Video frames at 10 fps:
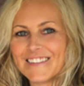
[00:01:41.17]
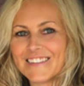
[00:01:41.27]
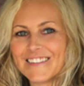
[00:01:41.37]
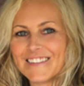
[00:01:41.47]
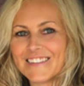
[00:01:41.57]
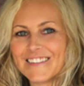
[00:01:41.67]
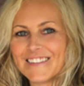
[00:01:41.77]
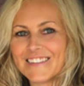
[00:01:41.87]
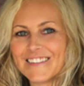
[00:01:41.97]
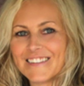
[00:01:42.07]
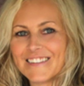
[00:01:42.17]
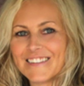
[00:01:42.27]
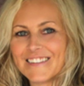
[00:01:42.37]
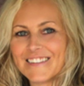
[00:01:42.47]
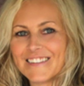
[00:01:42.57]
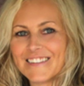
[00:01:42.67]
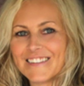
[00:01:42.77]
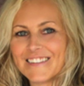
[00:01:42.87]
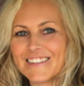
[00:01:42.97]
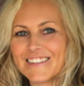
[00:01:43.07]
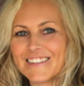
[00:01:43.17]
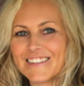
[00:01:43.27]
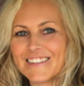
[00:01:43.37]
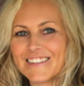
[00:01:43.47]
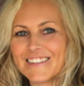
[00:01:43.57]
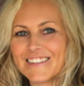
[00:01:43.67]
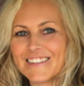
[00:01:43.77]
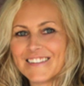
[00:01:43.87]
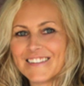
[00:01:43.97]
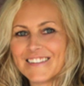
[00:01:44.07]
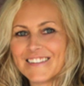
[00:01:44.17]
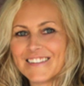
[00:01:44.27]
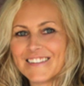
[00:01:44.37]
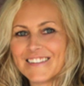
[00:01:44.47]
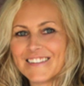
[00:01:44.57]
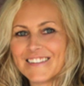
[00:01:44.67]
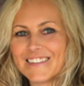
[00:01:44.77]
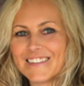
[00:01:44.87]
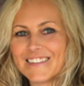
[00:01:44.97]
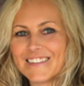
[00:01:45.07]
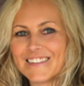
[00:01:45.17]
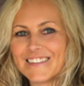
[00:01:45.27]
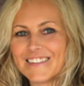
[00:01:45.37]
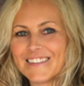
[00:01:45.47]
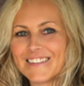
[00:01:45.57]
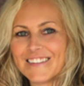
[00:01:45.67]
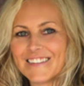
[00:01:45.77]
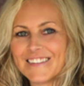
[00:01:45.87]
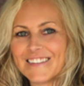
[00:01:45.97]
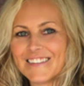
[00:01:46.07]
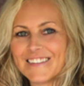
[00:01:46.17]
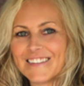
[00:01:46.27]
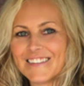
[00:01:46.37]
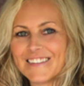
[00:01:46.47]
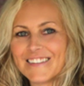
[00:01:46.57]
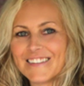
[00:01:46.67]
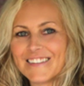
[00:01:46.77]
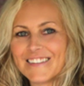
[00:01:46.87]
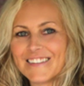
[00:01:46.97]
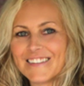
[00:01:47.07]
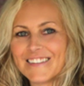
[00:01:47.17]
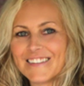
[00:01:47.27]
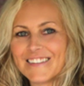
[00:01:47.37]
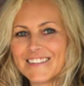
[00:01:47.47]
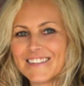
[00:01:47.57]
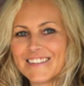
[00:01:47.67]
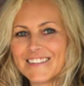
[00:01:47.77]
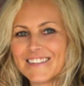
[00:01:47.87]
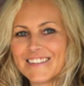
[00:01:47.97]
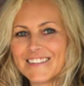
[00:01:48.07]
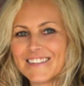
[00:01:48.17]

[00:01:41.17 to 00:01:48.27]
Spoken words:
The face doesn't move, so there is nothing to read.